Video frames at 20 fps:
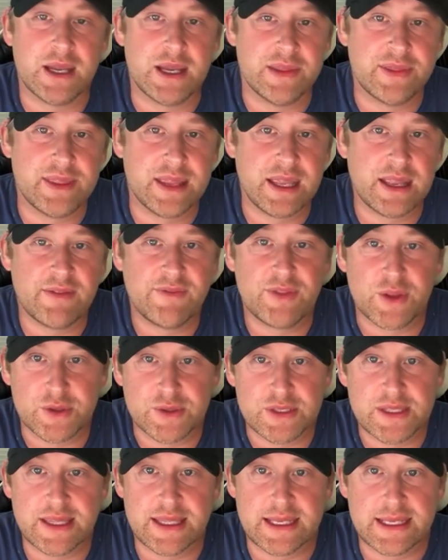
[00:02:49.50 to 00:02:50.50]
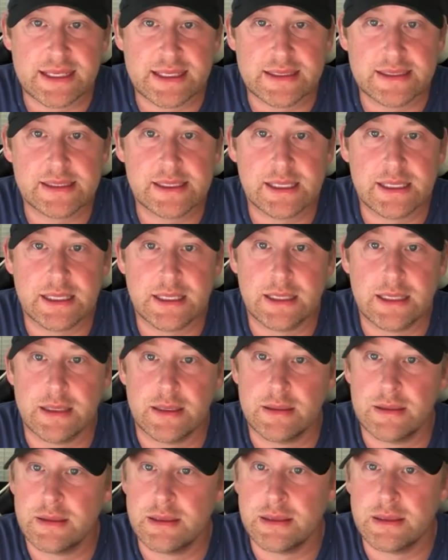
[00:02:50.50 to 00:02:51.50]
Think of those things.
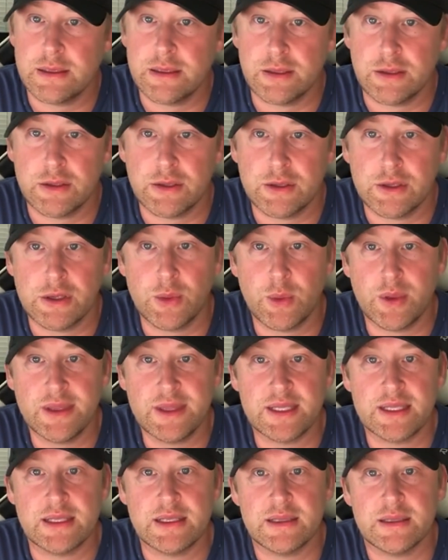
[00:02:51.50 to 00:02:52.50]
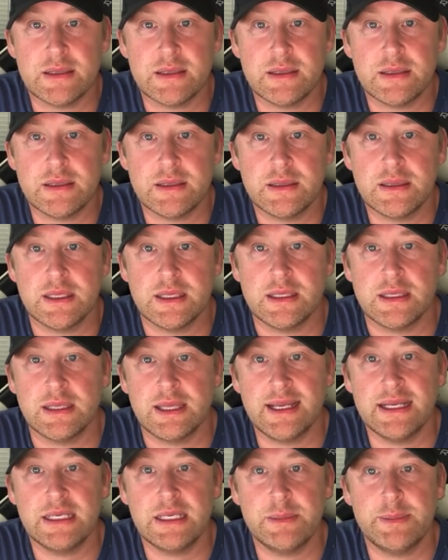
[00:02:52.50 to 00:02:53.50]
But you're gonna want the
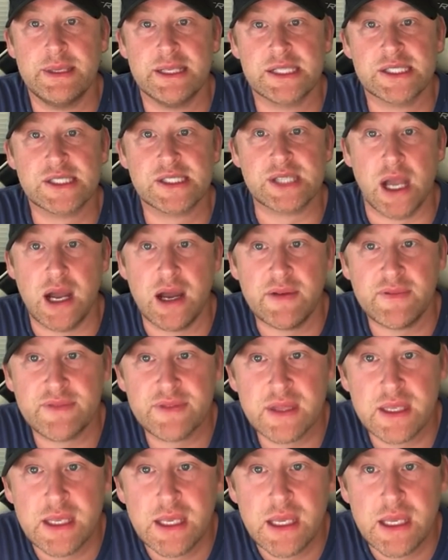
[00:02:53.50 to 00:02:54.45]
light to be soft.